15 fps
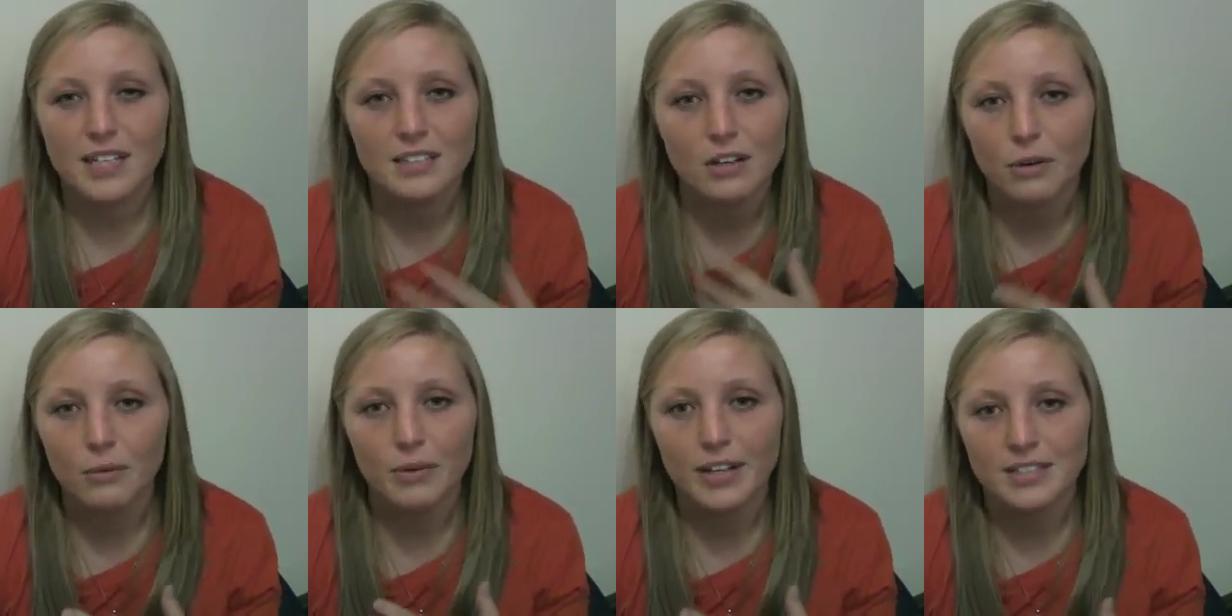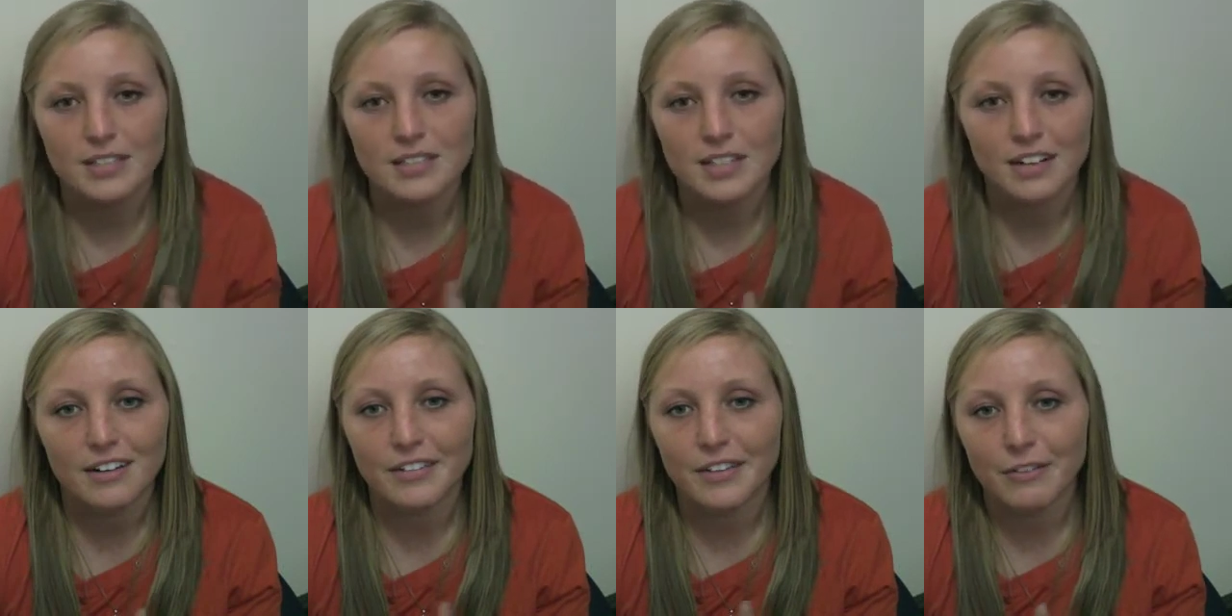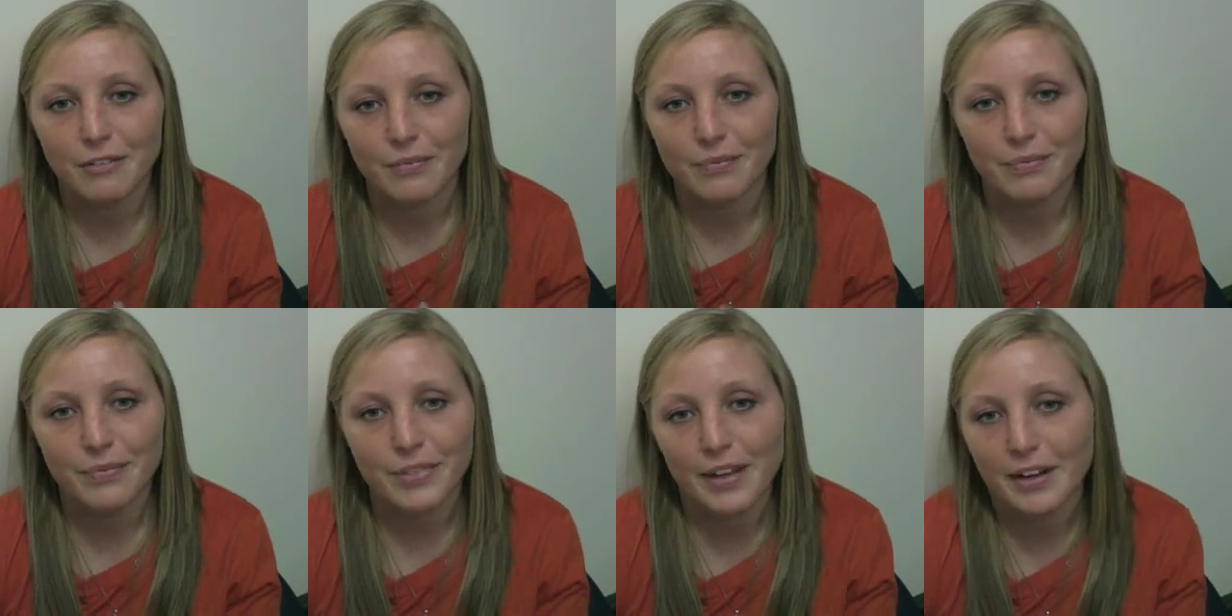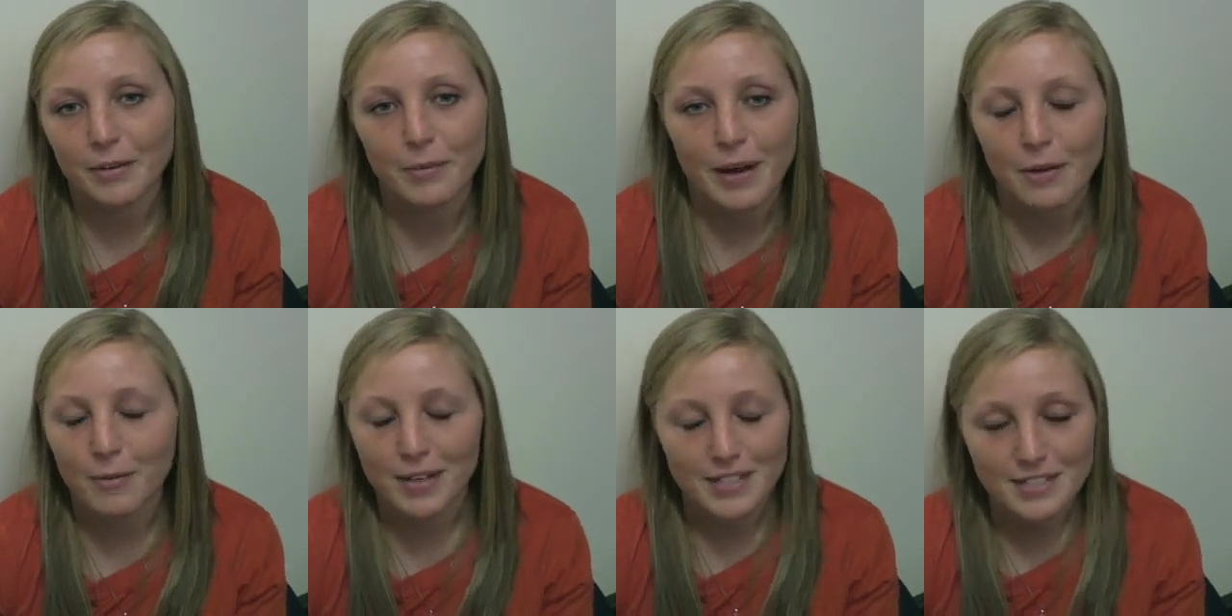I don't necessarily think
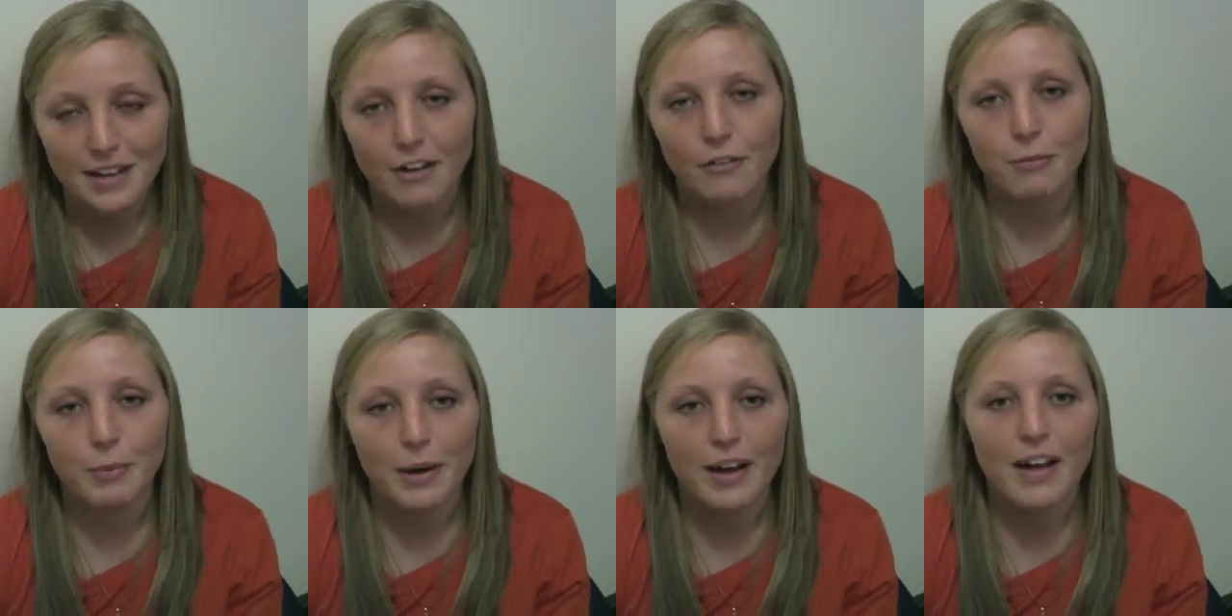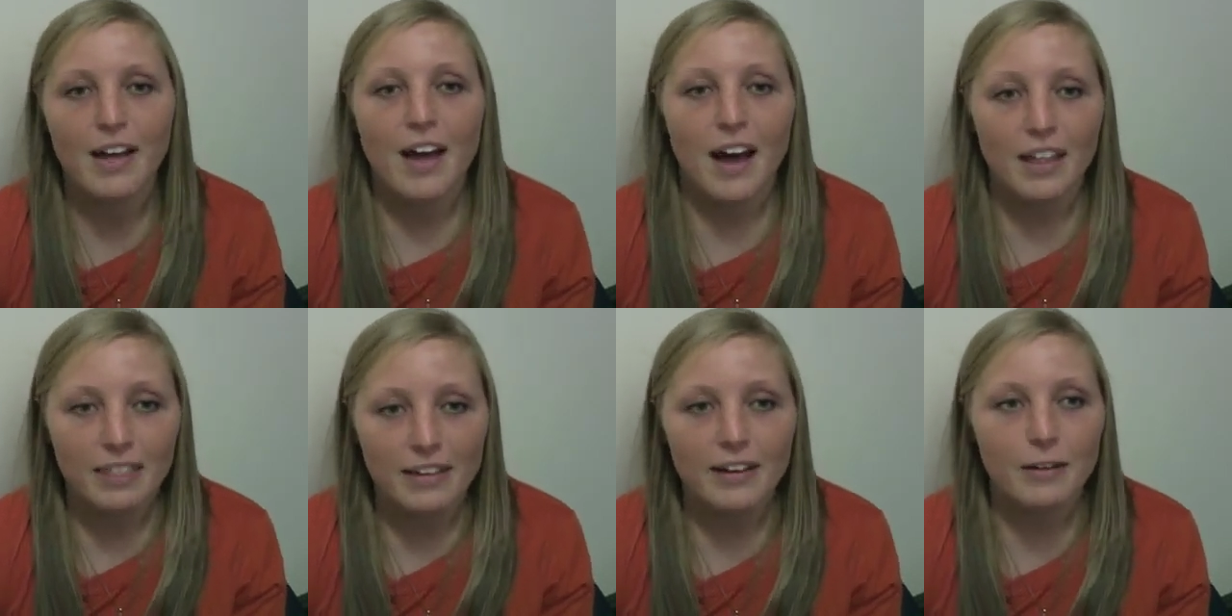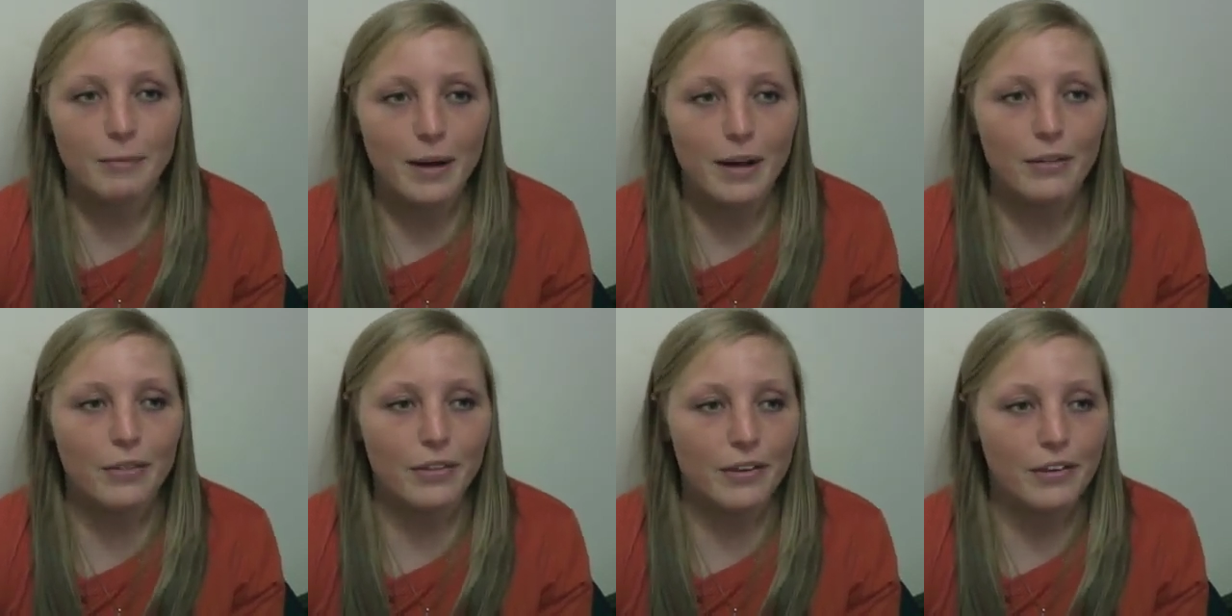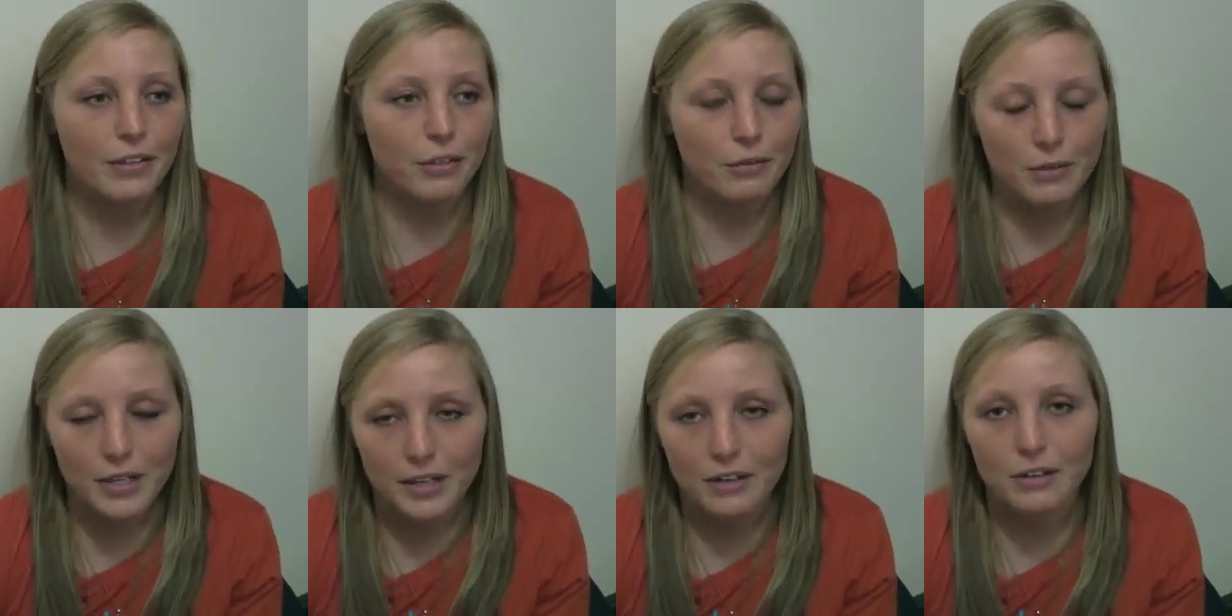about myself, but I think about the
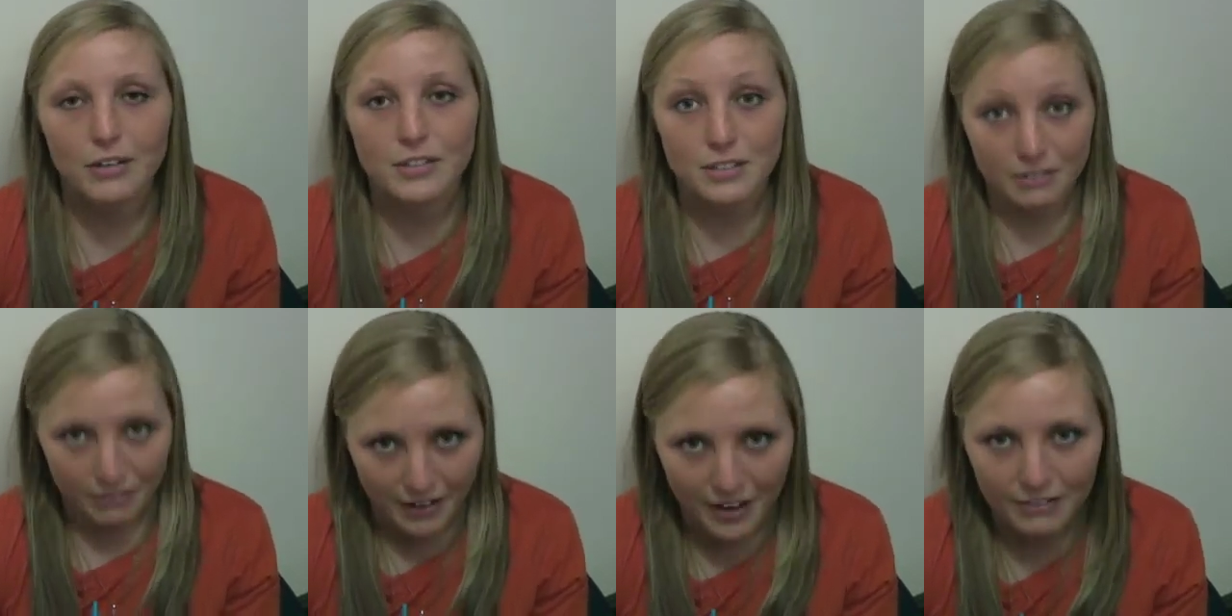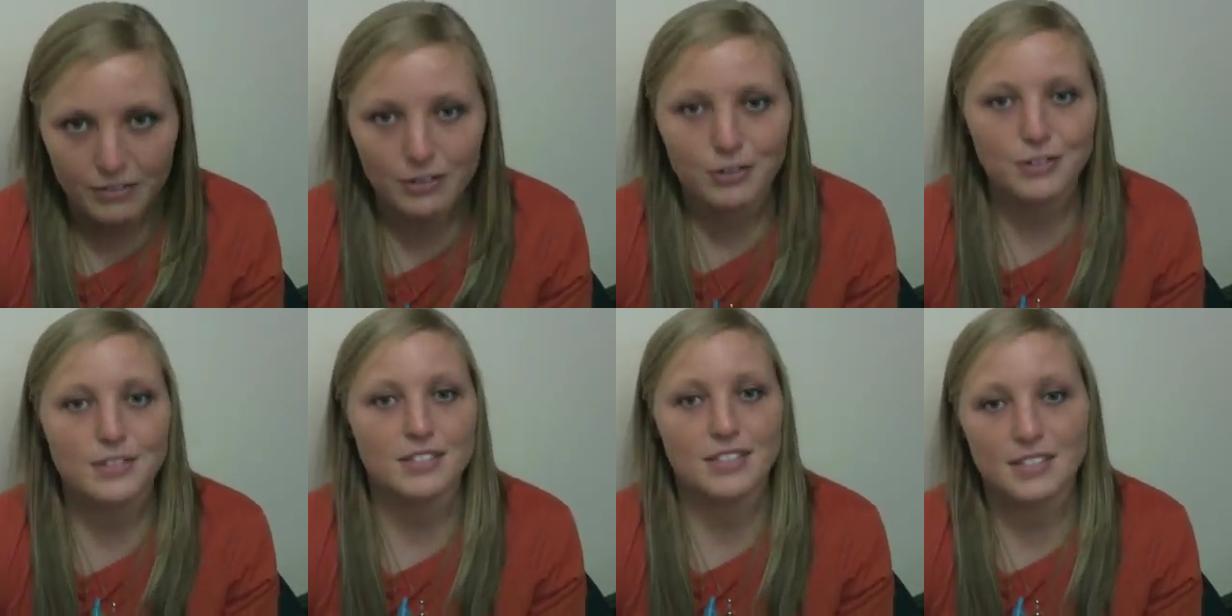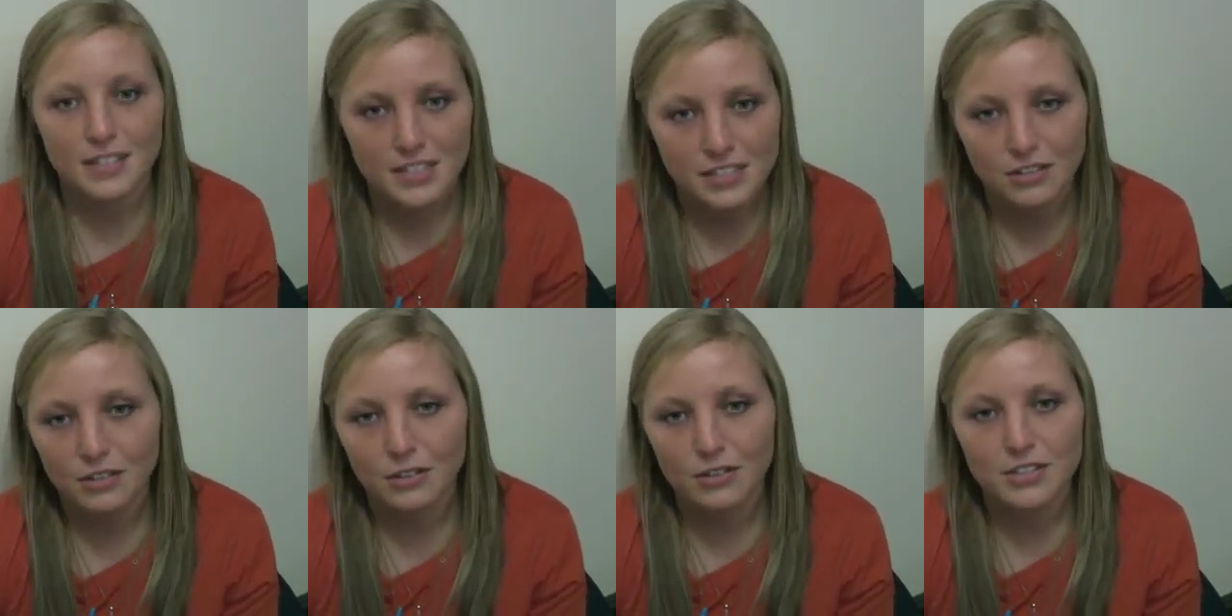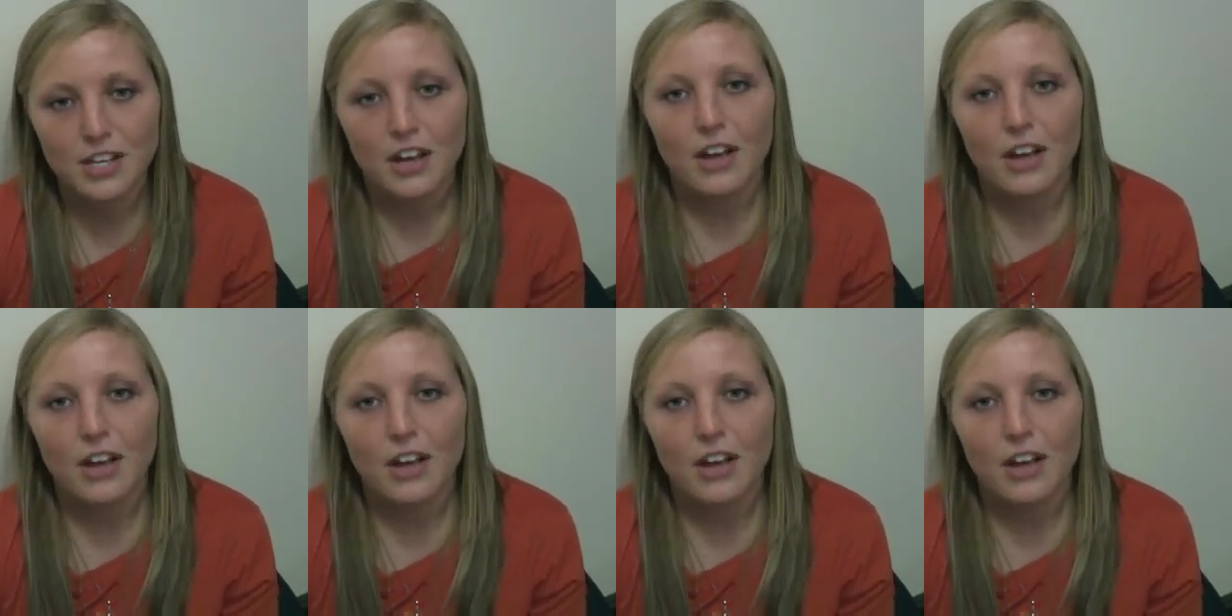3-year-olds, the 5-year-olds, the 6-year-olds